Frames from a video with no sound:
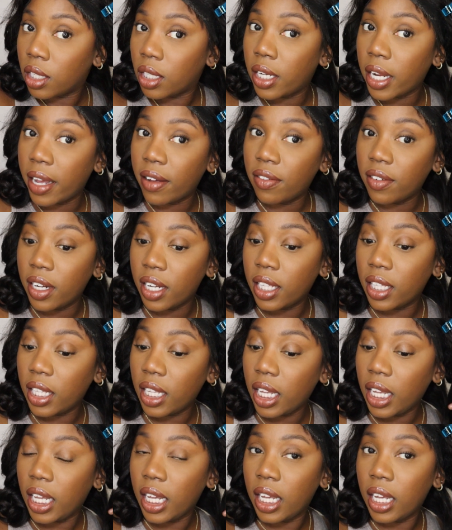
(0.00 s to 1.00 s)

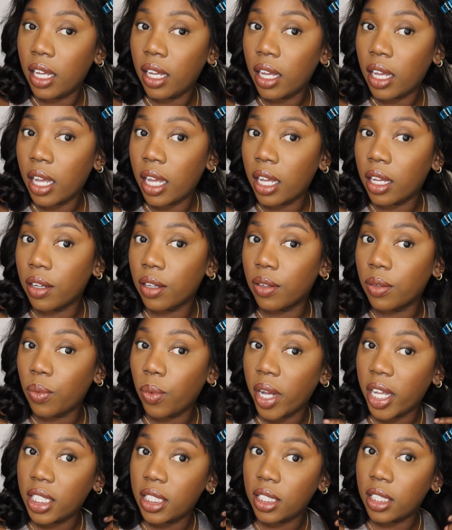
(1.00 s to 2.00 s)
Definitely
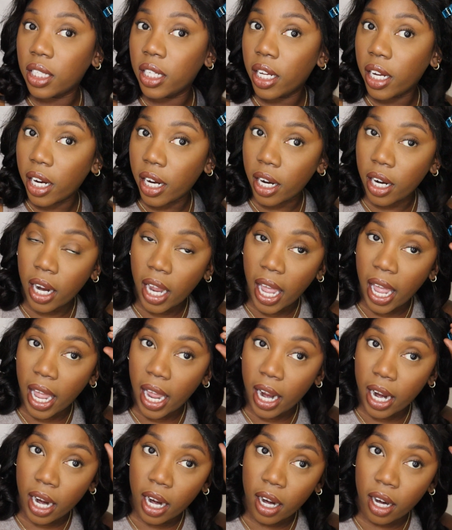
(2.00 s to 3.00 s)
wait till your
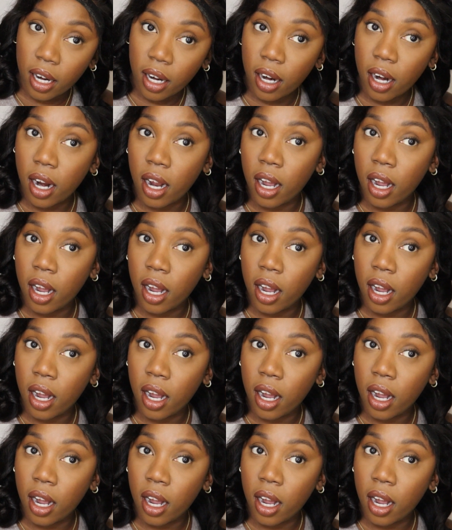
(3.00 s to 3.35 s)
hair